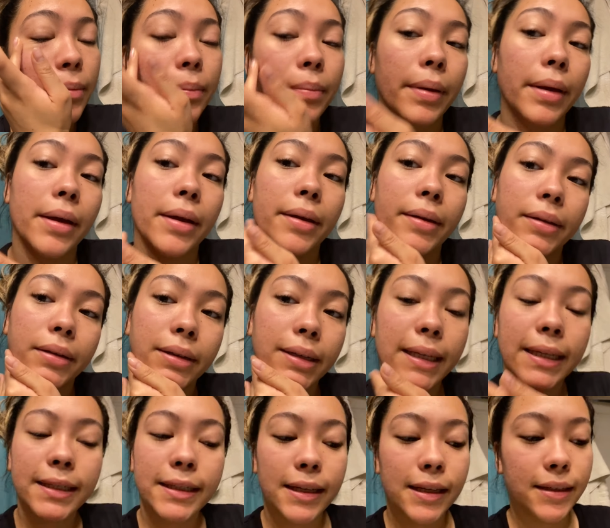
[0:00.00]
But
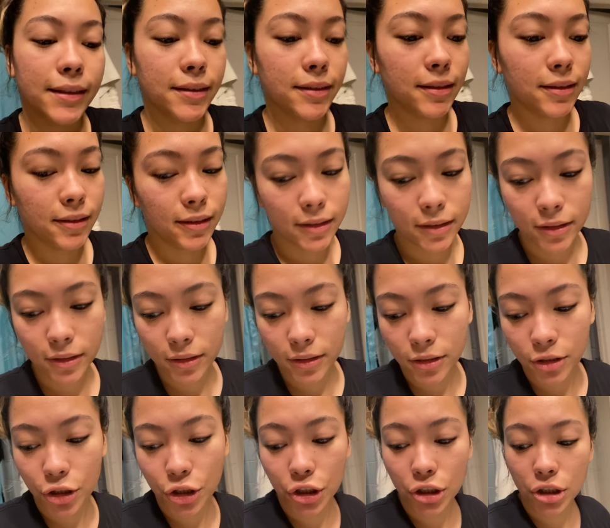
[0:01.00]
let's
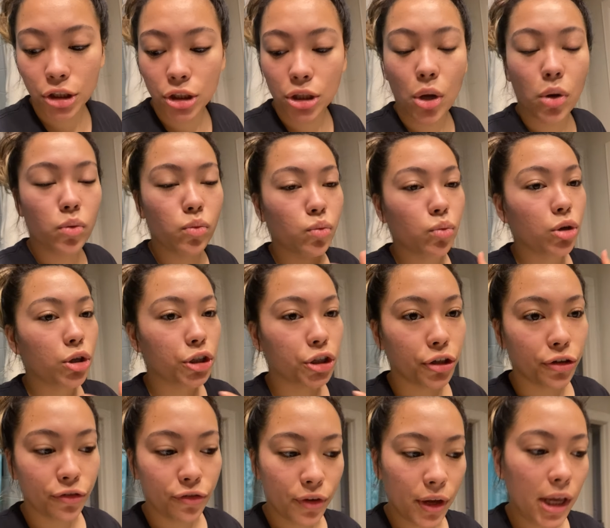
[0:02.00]
just wash our
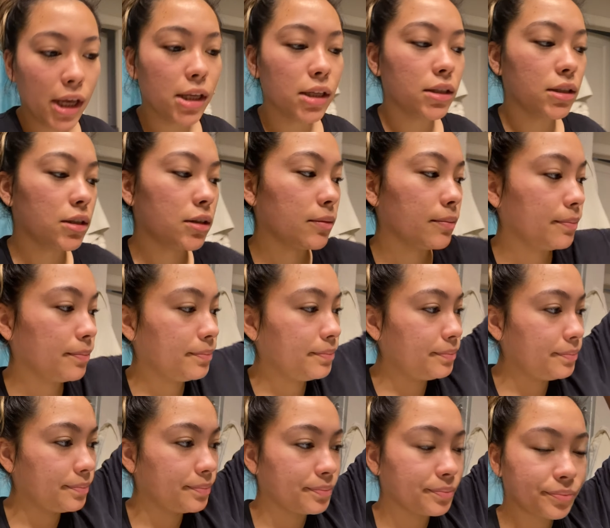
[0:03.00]
face.
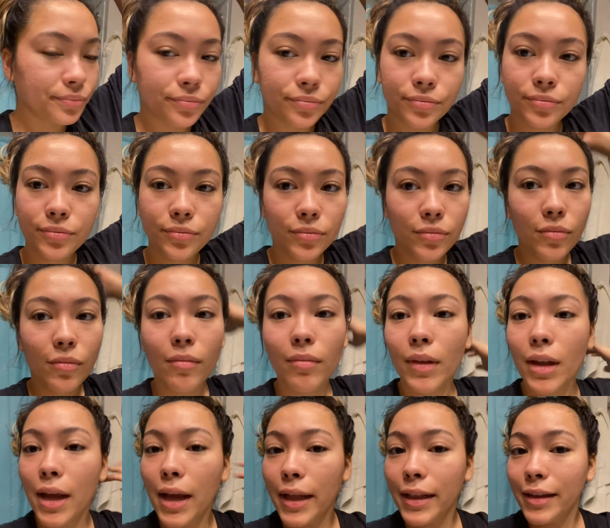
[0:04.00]

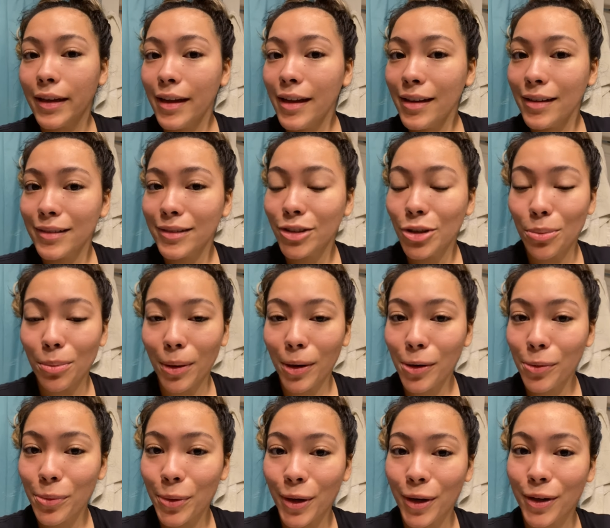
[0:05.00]
And then tomorrow
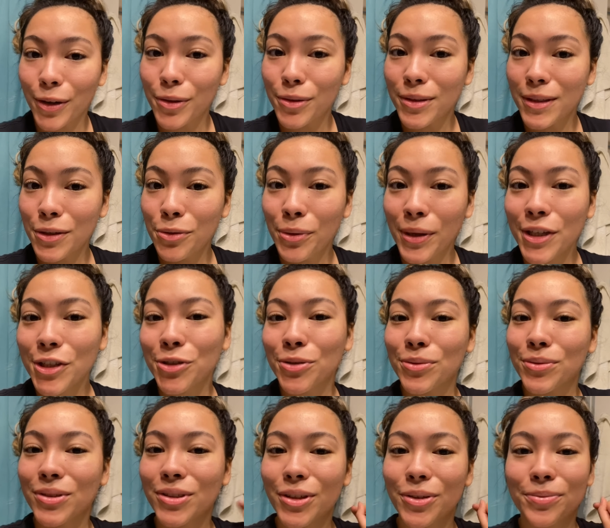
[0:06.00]
we're gonna go see Rachel,
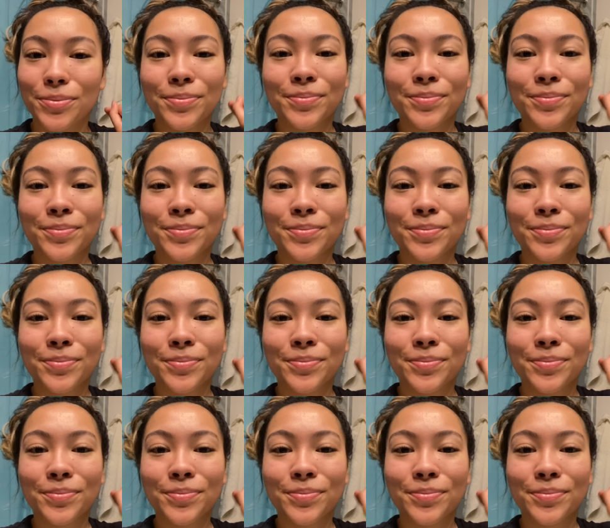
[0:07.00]
so.